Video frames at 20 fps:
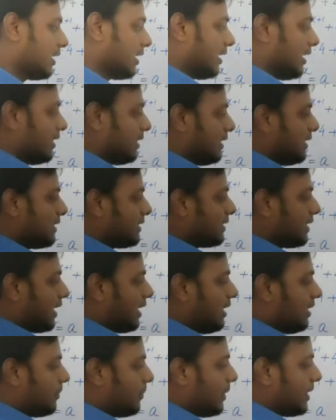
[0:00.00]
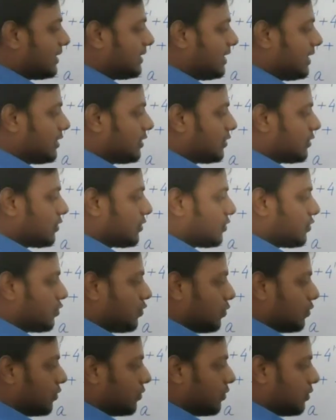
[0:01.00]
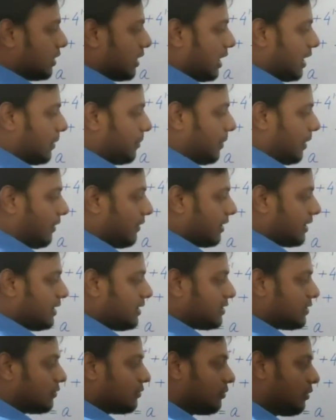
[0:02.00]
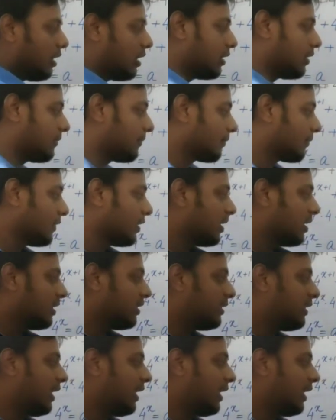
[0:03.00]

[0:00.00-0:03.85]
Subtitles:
In this side base is 2 and power is 1.